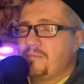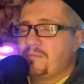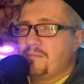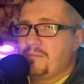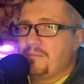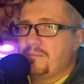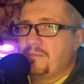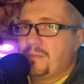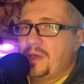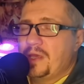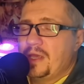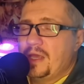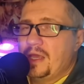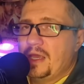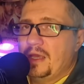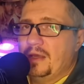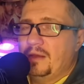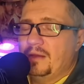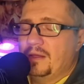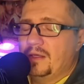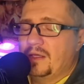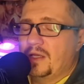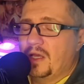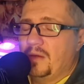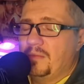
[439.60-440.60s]
peer
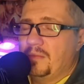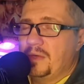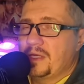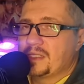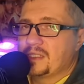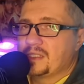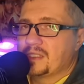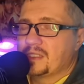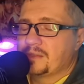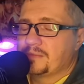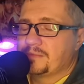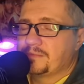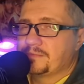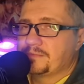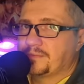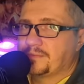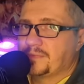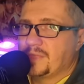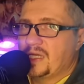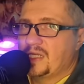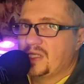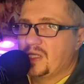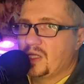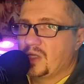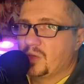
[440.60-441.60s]
commits
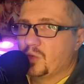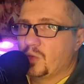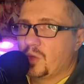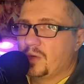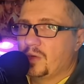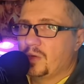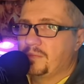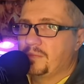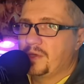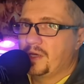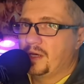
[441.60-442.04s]
in that one PR.